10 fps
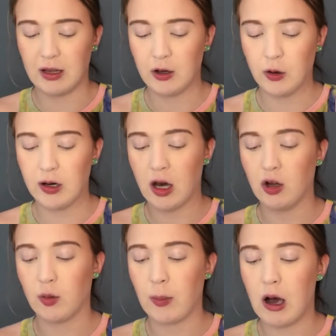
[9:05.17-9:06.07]
lettering,
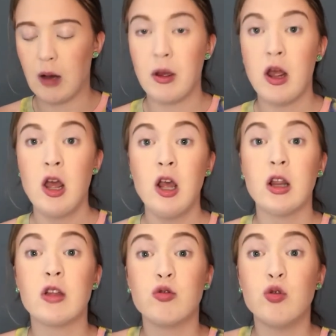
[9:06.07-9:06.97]
ColourPop.
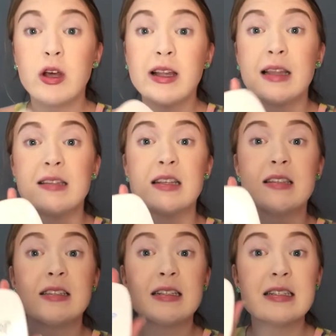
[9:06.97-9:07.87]
Like, look at this. It's
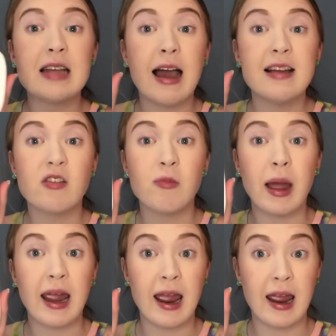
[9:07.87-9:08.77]
the size of my
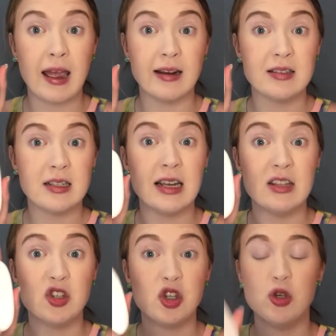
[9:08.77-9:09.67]
hand.
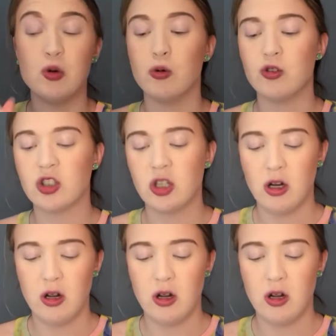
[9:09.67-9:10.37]
It's huge.